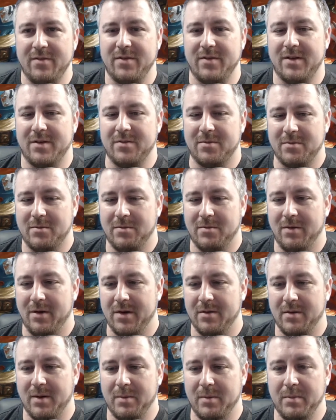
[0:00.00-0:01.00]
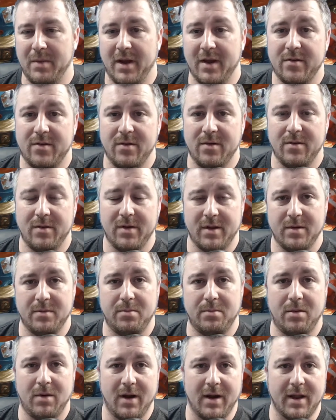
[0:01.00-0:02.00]
You want to make sure you're
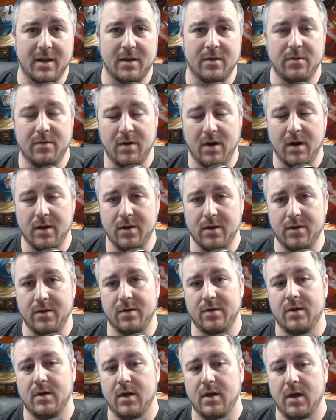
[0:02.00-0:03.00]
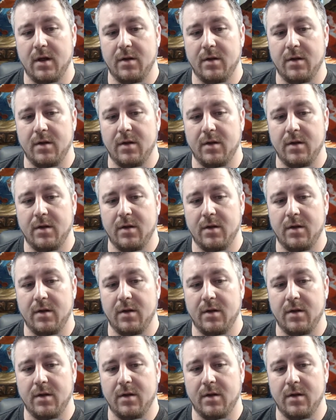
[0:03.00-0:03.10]
planning around the